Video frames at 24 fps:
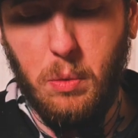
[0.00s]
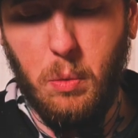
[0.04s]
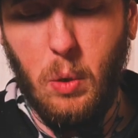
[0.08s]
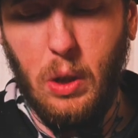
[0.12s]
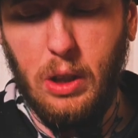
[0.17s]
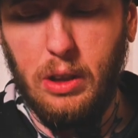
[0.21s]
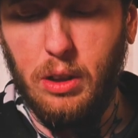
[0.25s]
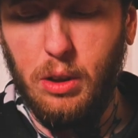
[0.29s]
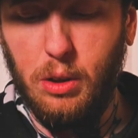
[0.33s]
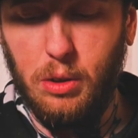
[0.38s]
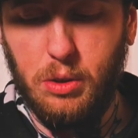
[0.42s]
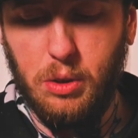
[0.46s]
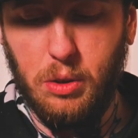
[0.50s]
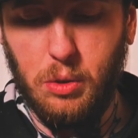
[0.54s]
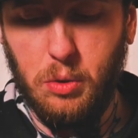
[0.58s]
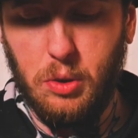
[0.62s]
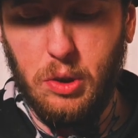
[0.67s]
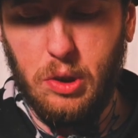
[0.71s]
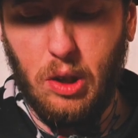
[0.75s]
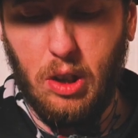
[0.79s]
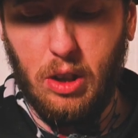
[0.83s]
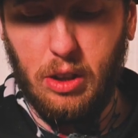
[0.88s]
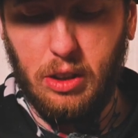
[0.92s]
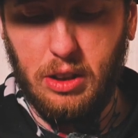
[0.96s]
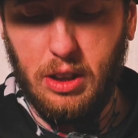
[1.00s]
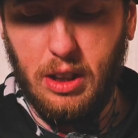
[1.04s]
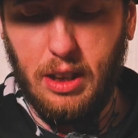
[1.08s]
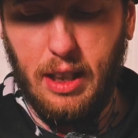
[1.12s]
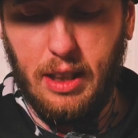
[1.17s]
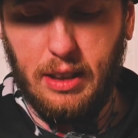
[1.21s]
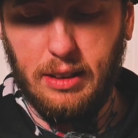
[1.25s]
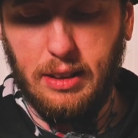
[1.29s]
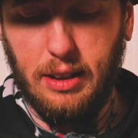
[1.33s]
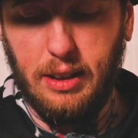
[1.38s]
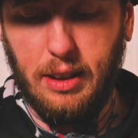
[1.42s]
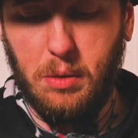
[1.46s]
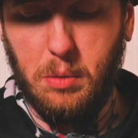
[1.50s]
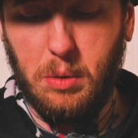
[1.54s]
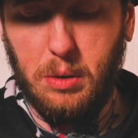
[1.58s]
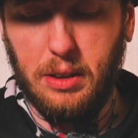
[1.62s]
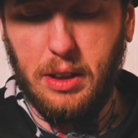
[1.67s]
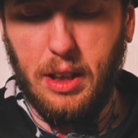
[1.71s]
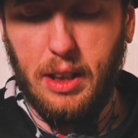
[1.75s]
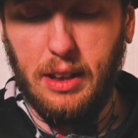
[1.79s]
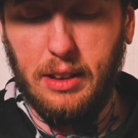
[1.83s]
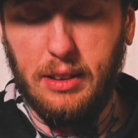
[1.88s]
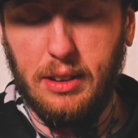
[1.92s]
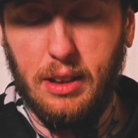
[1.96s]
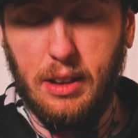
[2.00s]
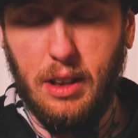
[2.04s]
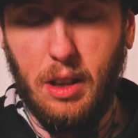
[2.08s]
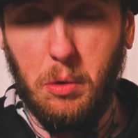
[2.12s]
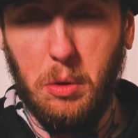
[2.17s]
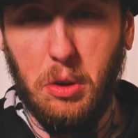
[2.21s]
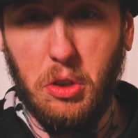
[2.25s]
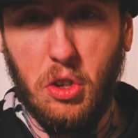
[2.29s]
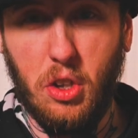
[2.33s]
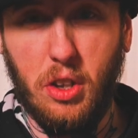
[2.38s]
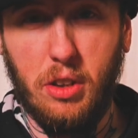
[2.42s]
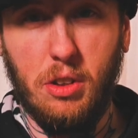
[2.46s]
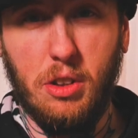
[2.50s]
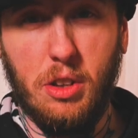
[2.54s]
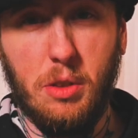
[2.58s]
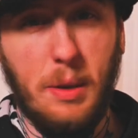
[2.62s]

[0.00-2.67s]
when you two started connecting and were getting to know each other.